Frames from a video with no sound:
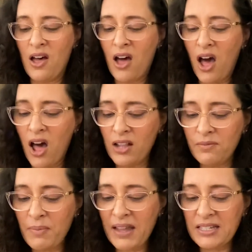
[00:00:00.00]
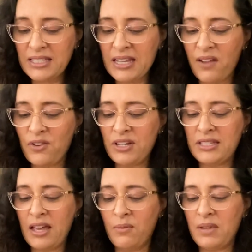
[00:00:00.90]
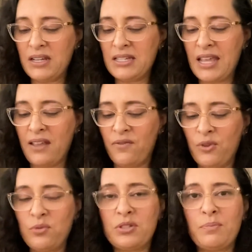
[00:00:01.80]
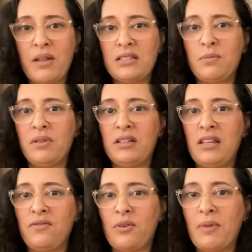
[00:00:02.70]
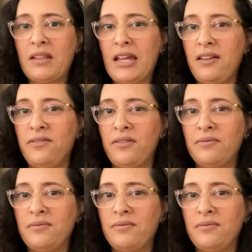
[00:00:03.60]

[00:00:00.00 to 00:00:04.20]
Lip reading: All of my discoveries help me to take full responsibility for my life.